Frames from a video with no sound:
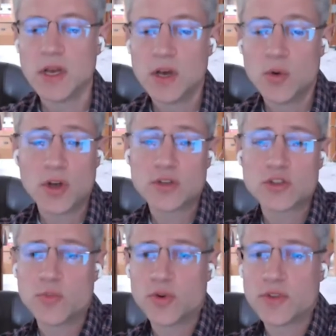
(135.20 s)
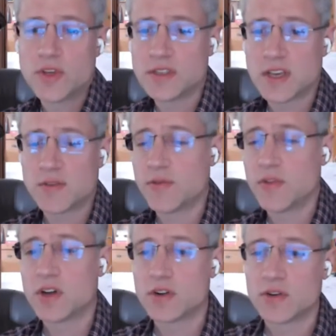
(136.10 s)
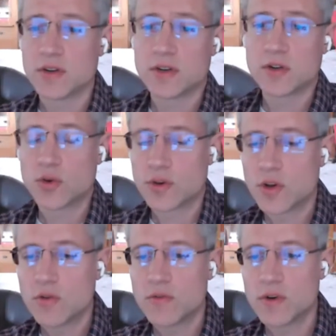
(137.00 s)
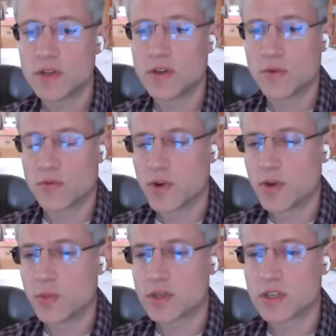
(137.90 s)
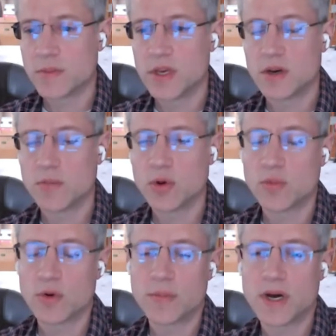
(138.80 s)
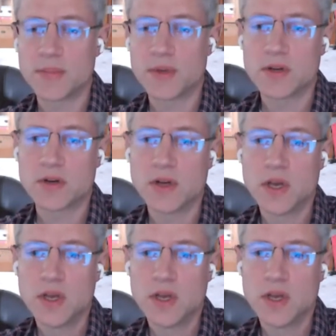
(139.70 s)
We also support things like Flutter and Cordova and different frameworks that have become more and more popular.